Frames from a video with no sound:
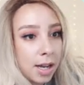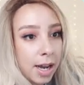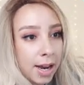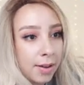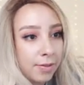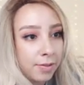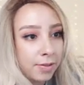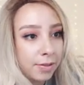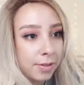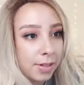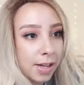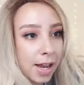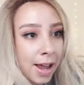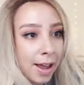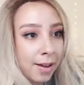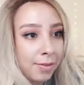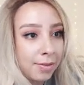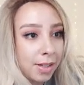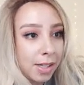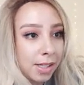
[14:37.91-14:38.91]
I have,
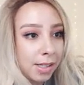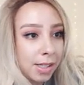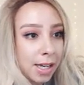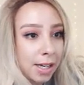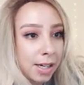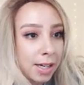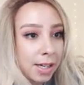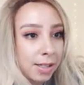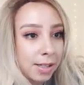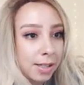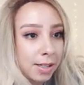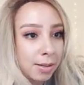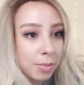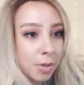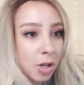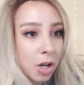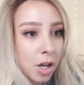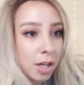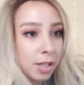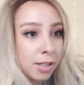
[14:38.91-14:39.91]
have these like
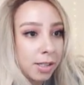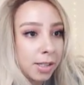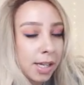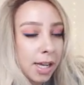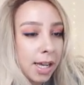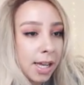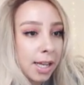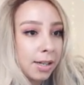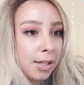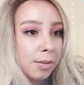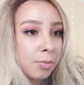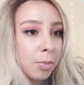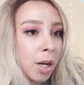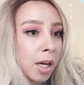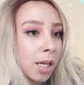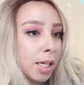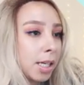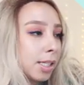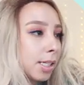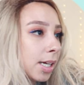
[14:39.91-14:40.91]
custom content
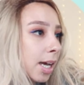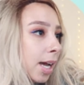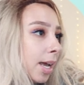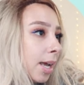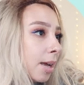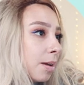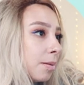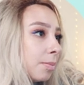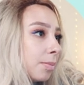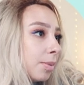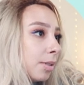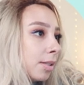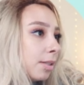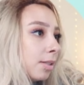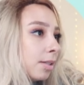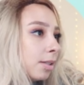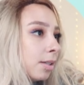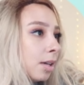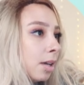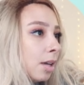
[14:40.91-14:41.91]
body
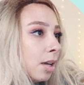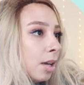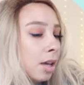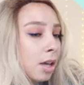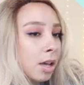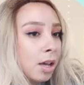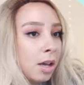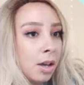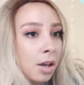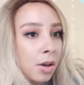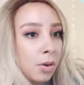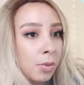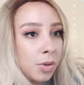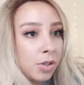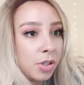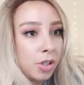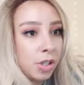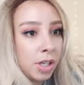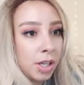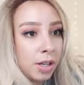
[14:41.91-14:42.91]
types,
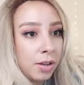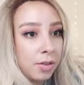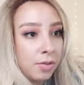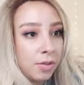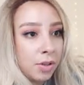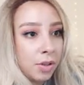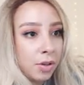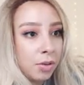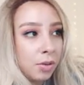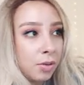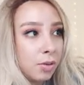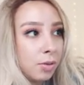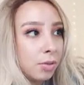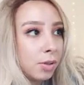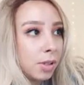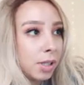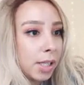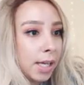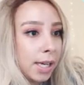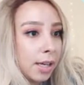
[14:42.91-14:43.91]
which give
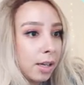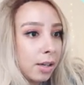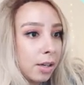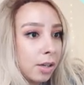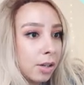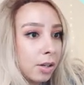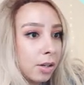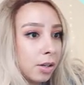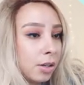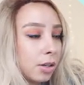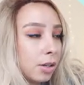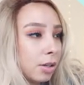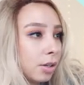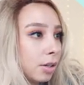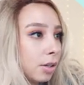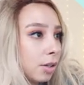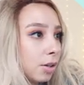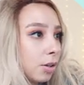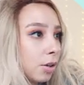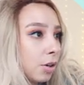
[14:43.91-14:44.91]
you like
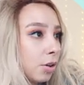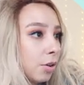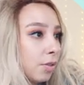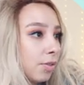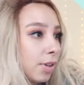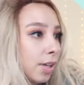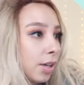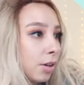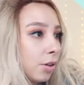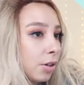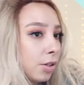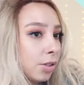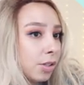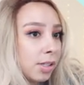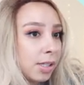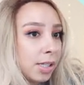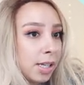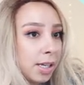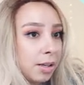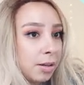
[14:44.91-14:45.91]
curvier
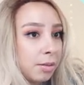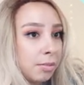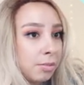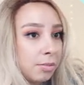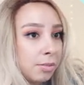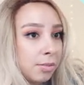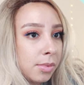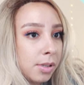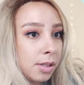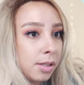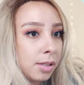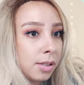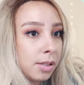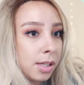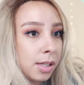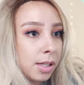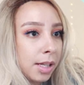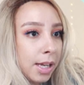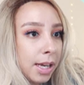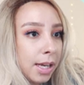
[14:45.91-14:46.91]
sims
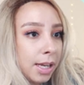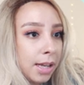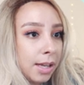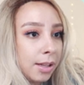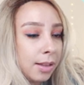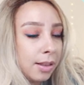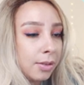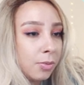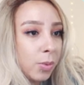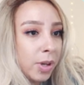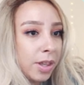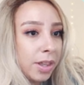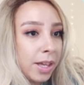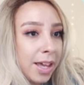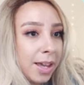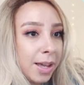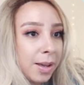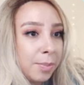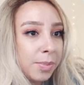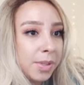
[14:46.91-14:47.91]
and like with
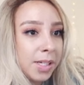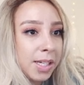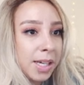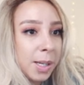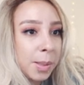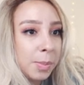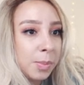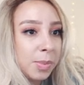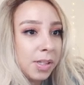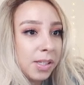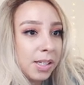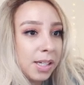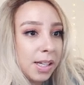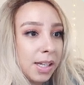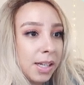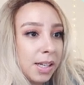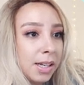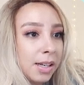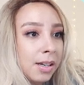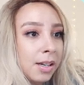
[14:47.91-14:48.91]
hip dips
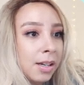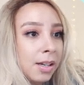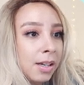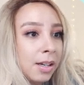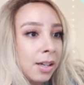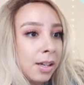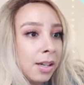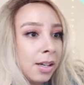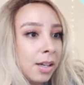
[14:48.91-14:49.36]
and